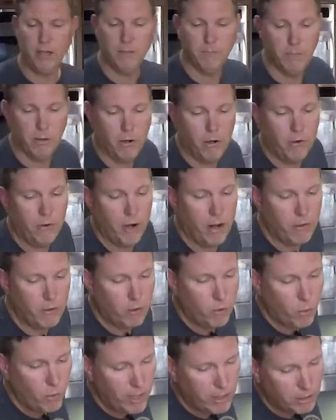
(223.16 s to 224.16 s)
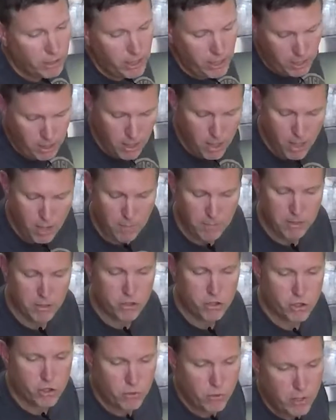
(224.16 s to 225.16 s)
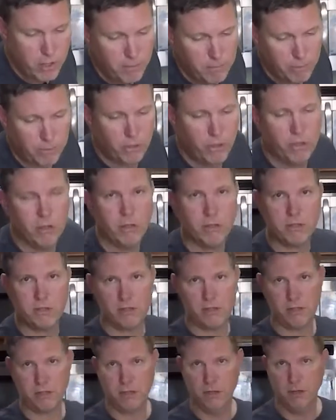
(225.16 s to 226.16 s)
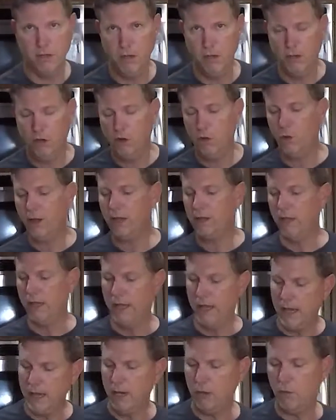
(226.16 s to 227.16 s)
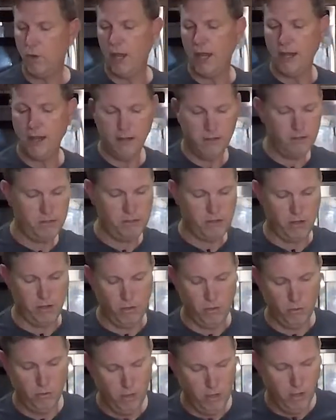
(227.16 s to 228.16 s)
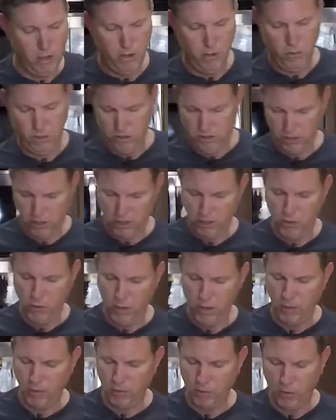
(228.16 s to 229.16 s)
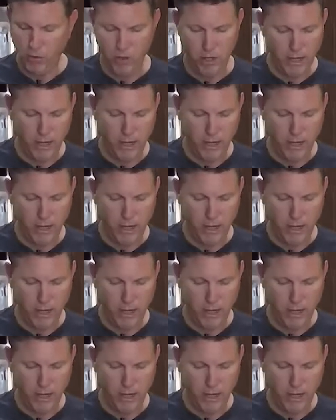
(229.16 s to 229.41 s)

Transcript: can burn rather quickly, but shrimp cooks quickly anyway. So we're just going to go ahead and throw it